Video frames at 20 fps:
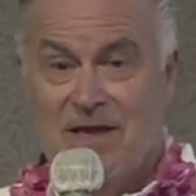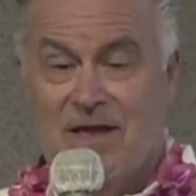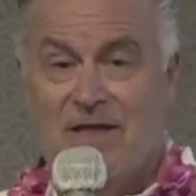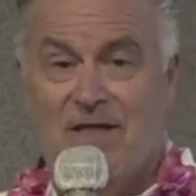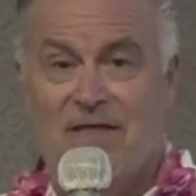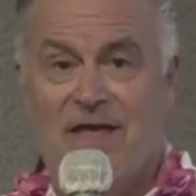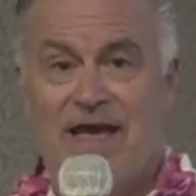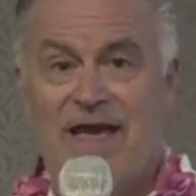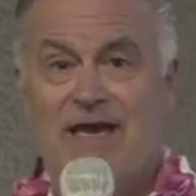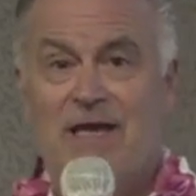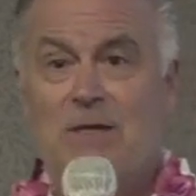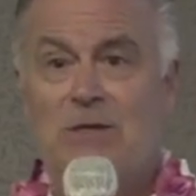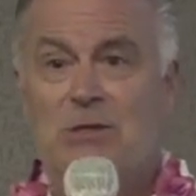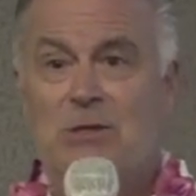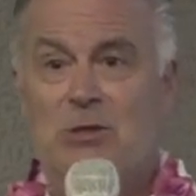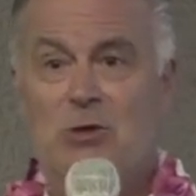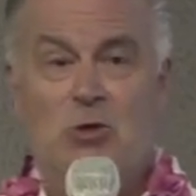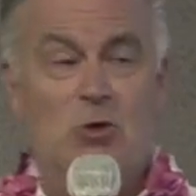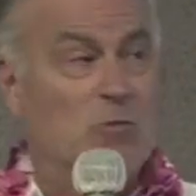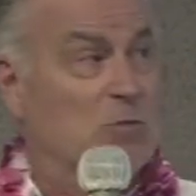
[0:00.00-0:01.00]
They
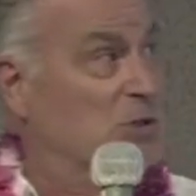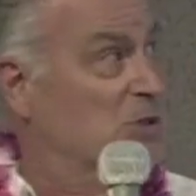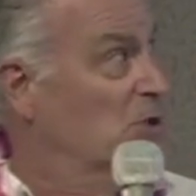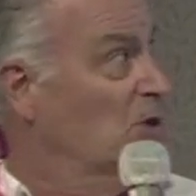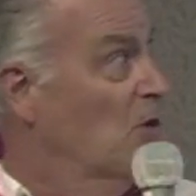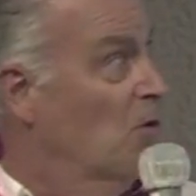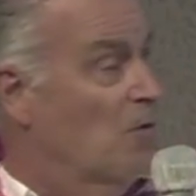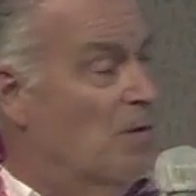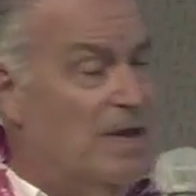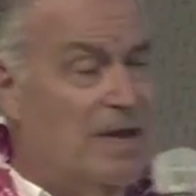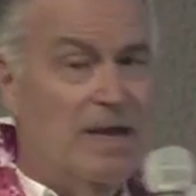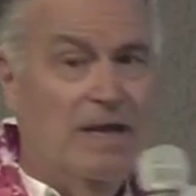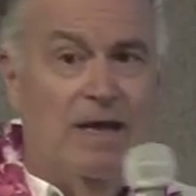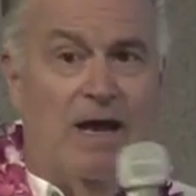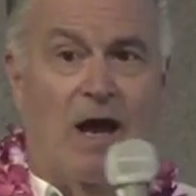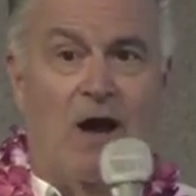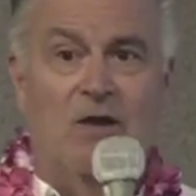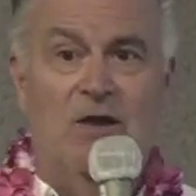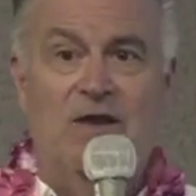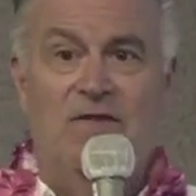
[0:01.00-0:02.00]
consume. So
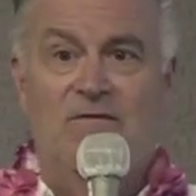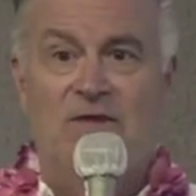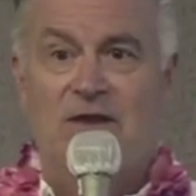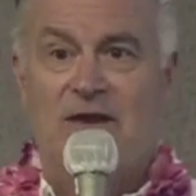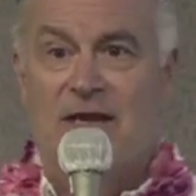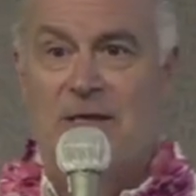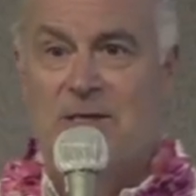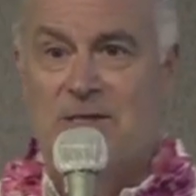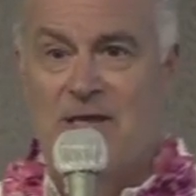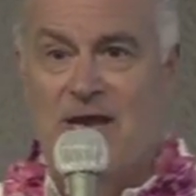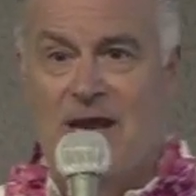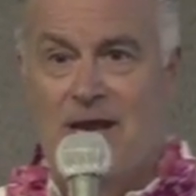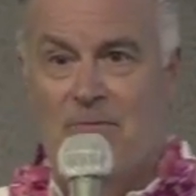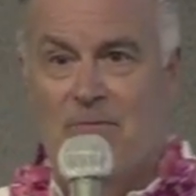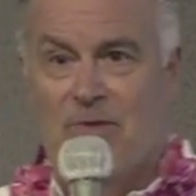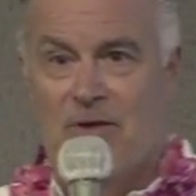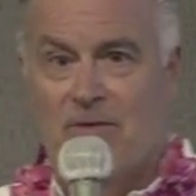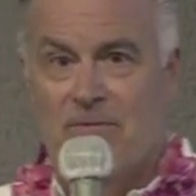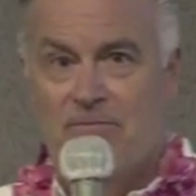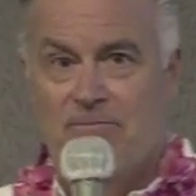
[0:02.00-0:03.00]
I'll give you an
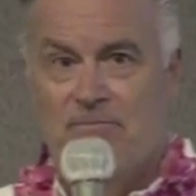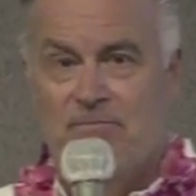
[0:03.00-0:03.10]
example.